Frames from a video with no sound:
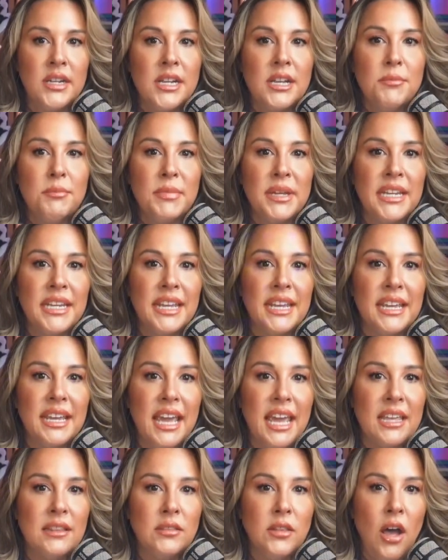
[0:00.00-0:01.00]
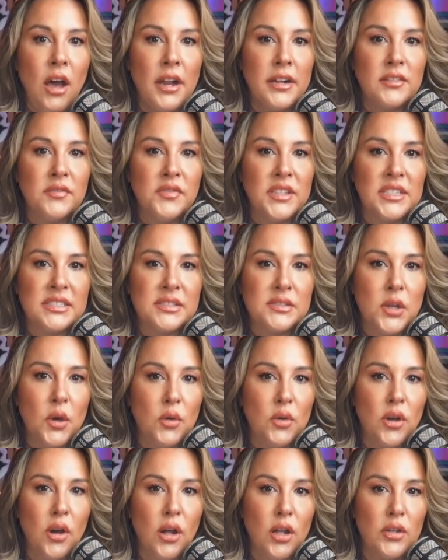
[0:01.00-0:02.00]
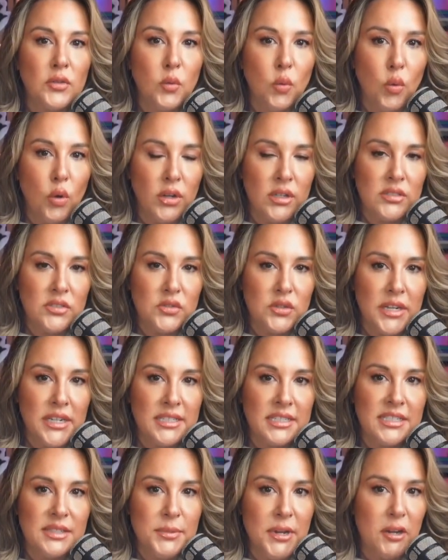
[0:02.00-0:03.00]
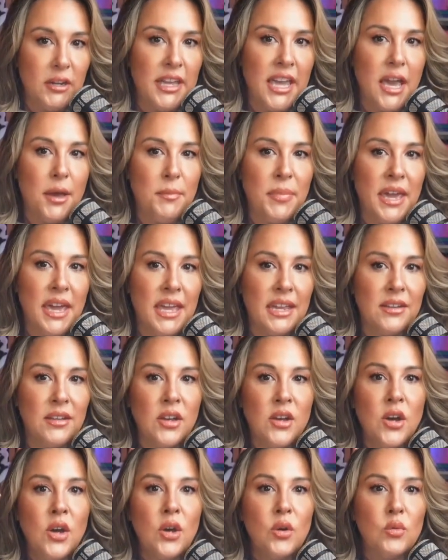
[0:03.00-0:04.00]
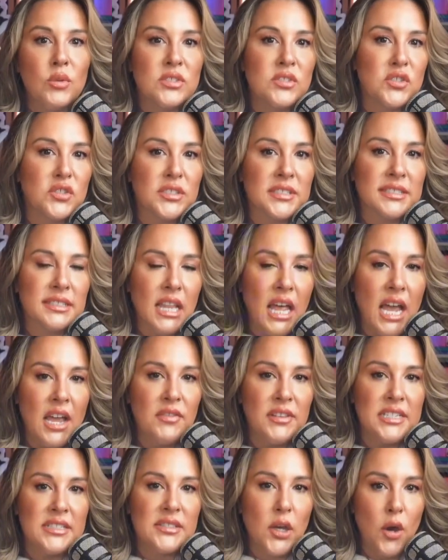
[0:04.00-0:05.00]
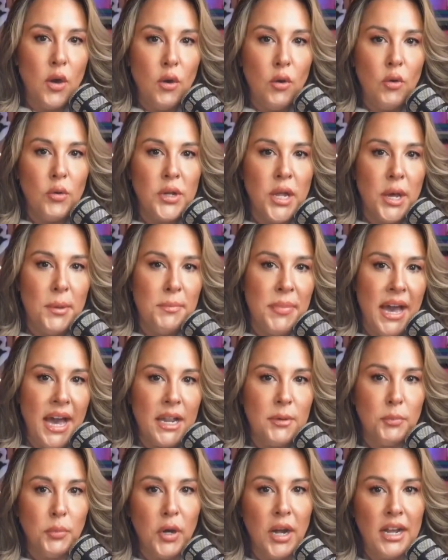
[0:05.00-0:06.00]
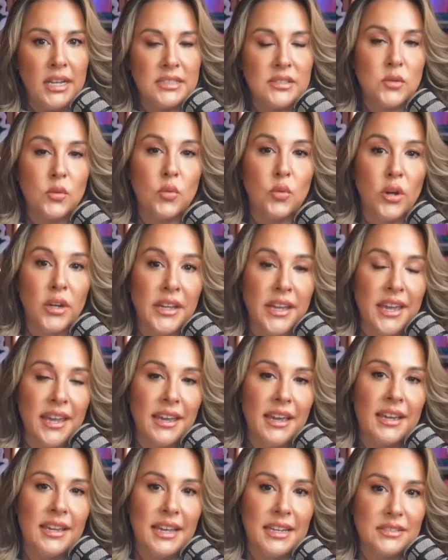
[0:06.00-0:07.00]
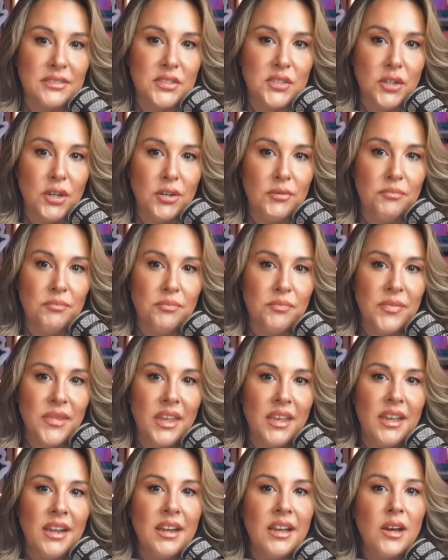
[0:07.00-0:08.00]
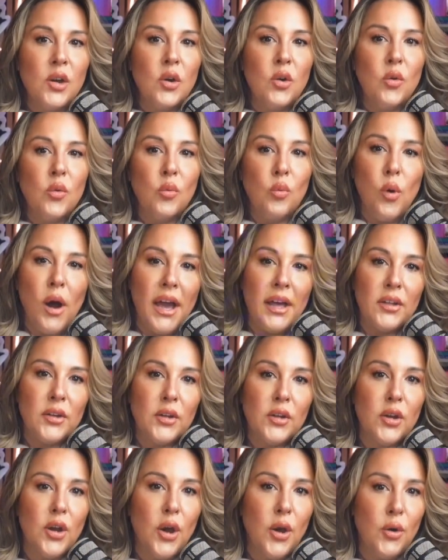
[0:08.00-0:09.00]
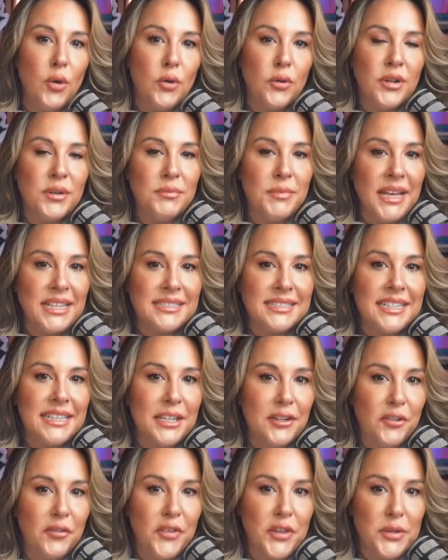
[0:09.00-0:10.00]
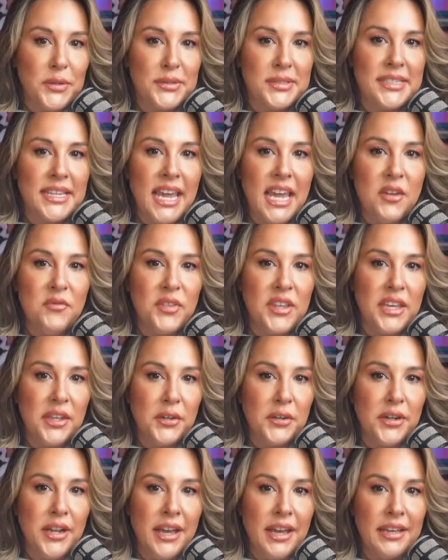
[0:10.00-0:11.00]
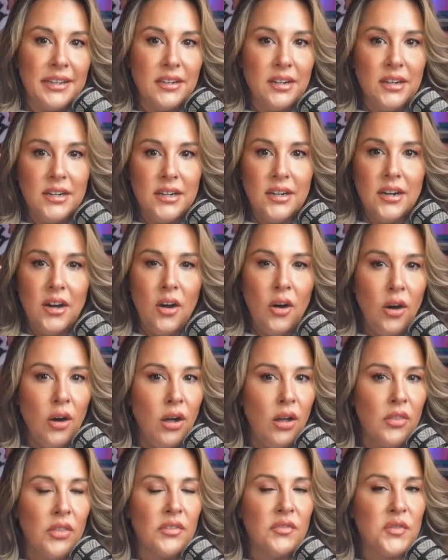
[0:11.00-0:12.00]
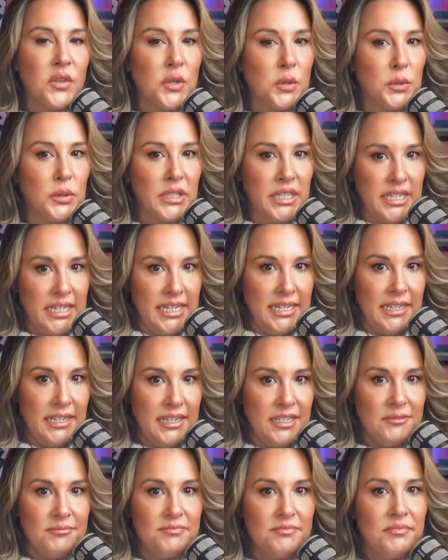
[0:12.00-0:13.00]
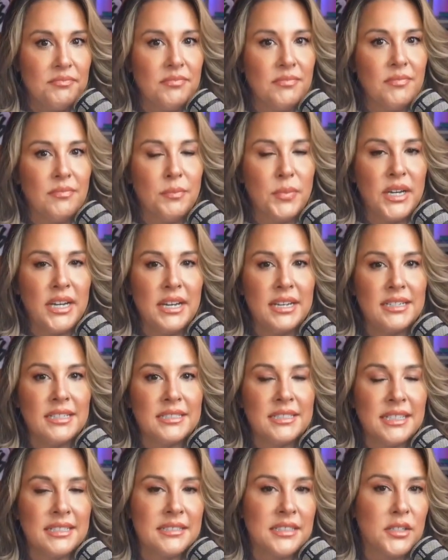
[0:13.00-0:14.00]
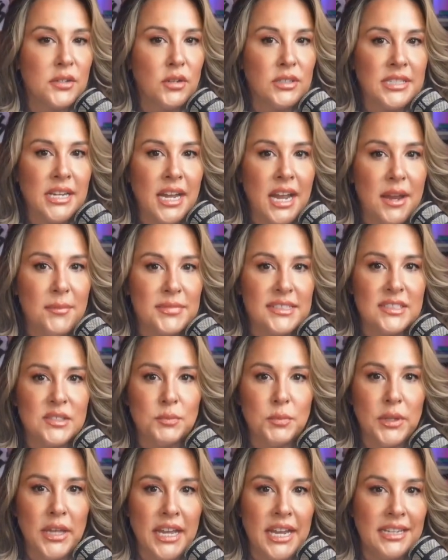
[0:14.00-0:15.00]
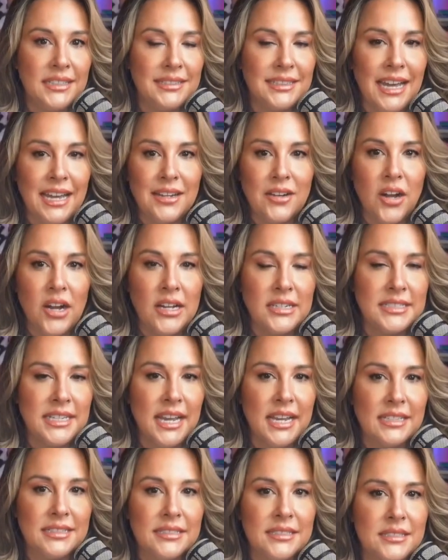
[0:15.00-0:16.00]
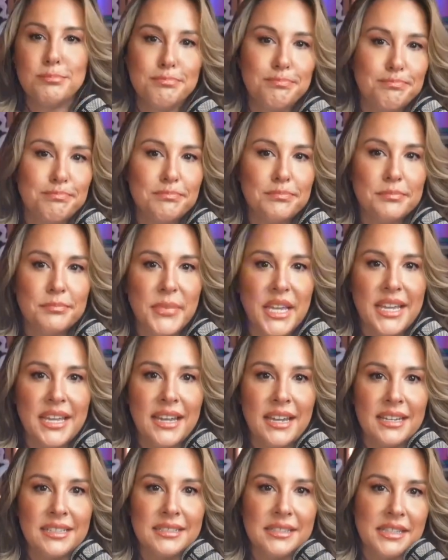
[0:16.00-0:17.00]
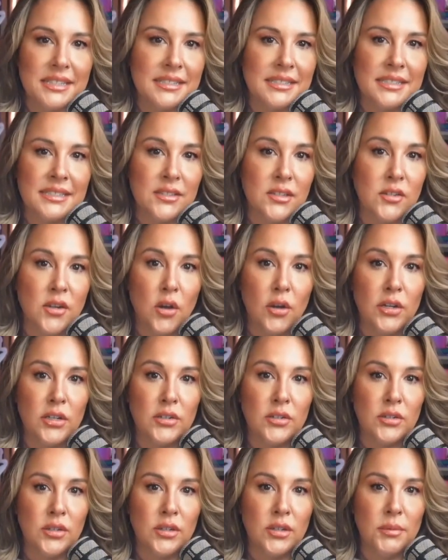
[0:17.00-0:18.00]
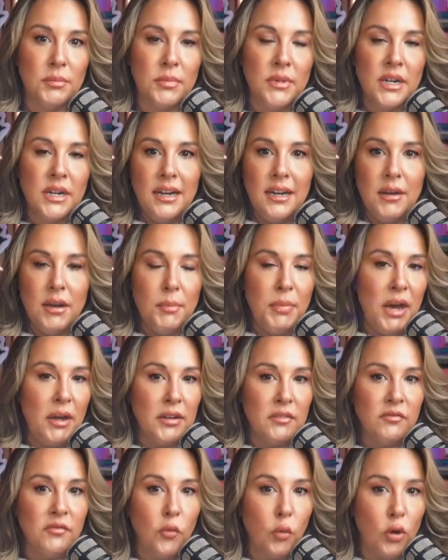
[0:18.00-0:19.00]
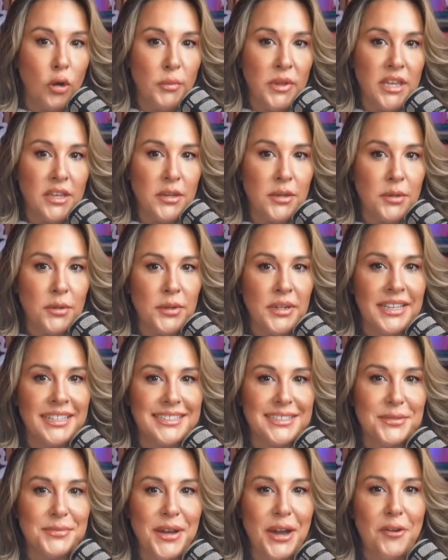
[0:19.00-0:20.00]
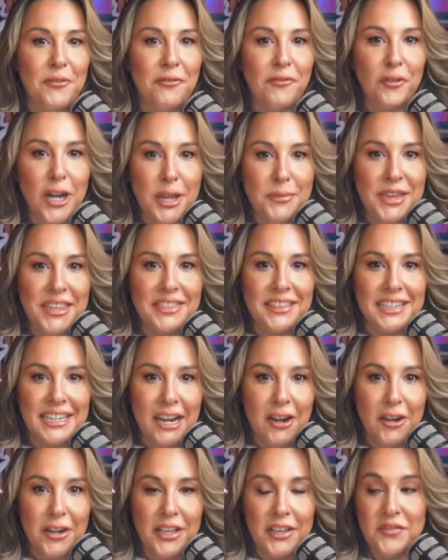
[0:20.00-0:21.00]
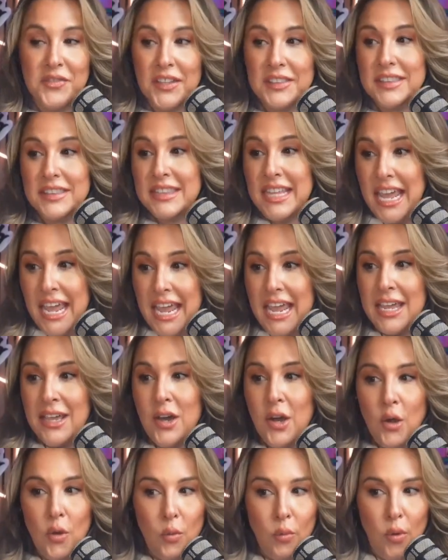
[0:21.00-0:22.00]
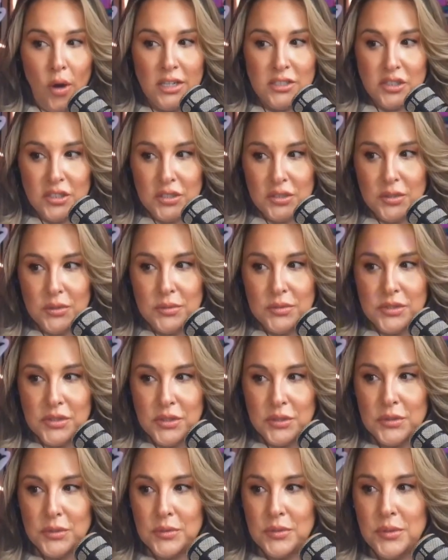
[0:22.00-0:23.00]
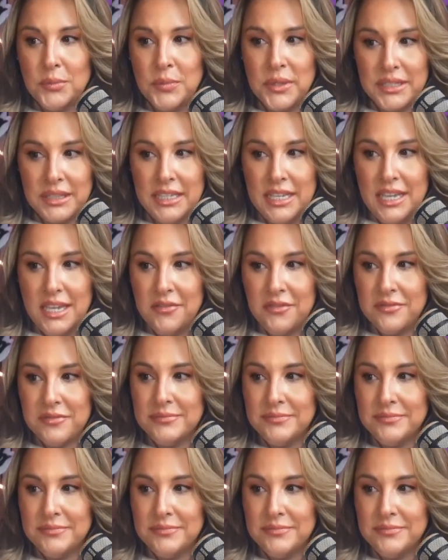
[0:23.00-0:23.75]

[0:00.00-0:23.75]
meaning a lot of this so called orchestrated smear campaign was just Lively's own bad press working against her. While her own messy interviews gave the internet all the fuel it needed. But does the New York Times explain that context? Because this isn't an article about informing you, it's about framing the narrative that they want you to believe.